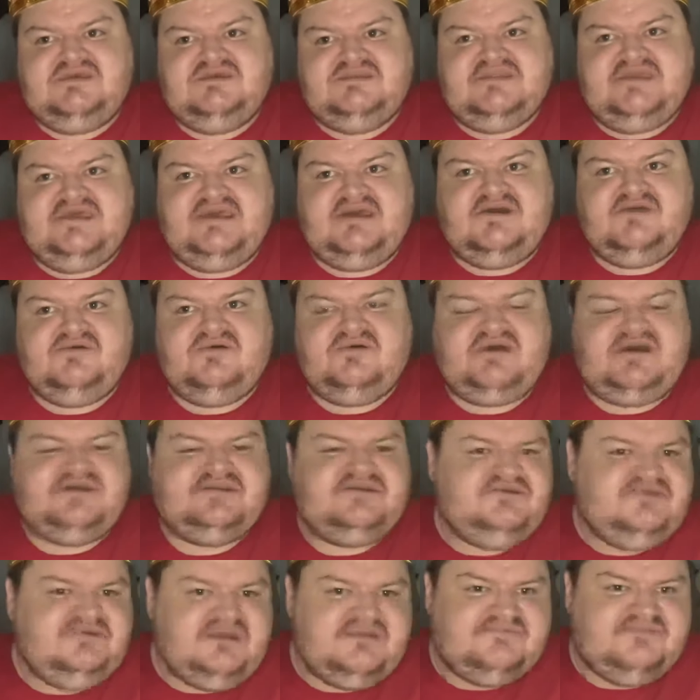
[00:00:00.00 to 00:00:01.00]
Now, I
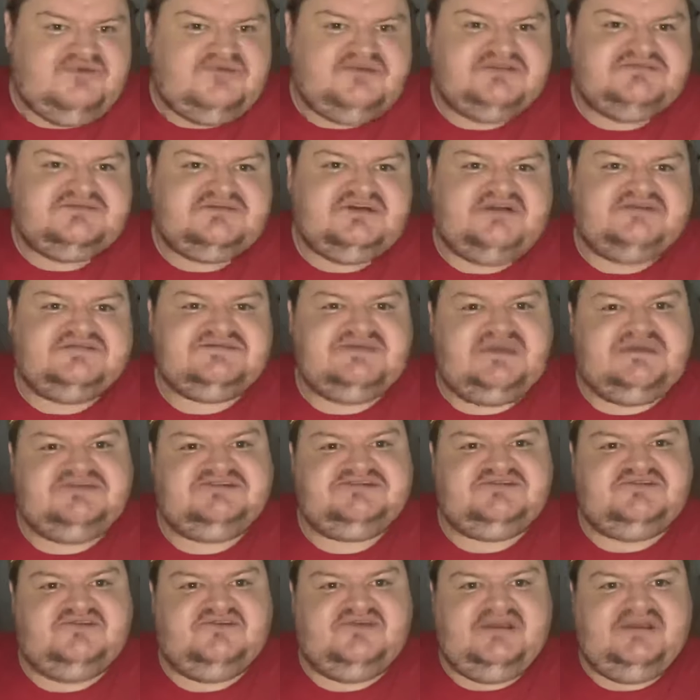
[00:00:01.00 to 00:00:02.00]
don't get
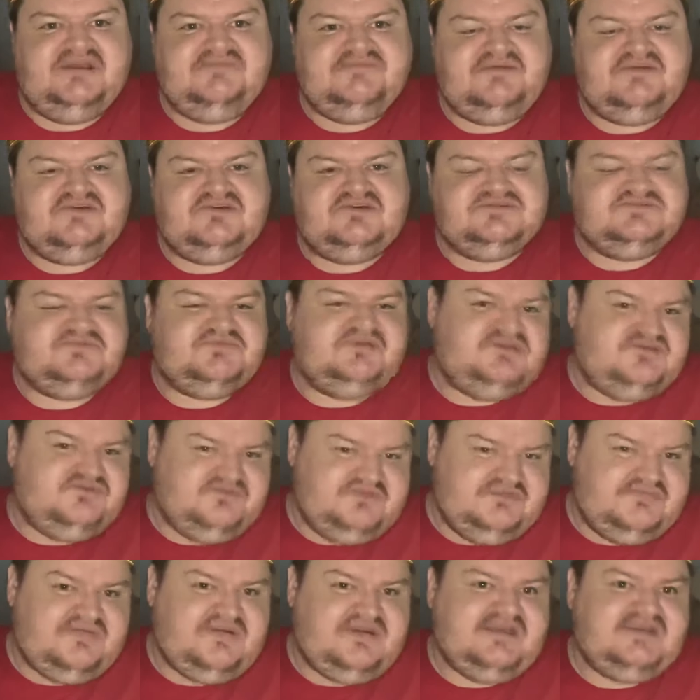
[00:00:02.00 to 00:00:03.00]
monetization on it because we
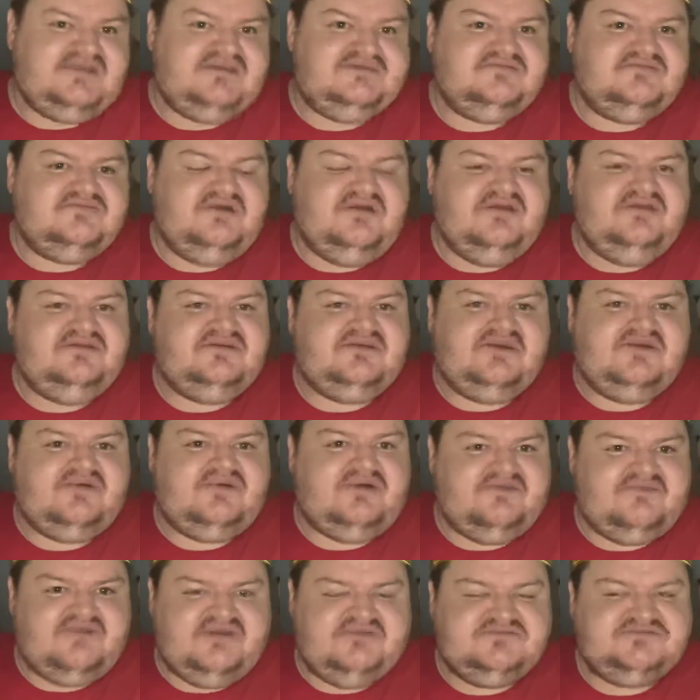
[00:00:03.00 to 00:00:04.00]
normally play, you know,
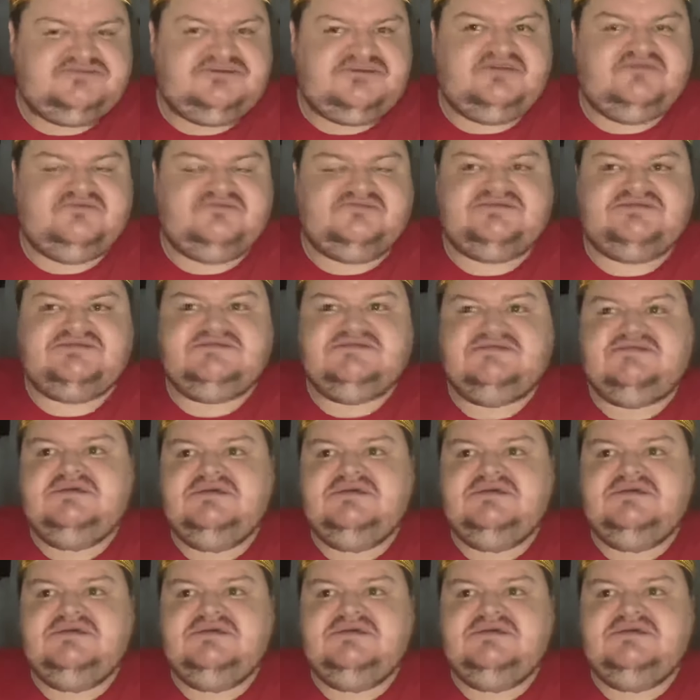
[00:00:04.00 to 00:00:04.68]
our own tunes.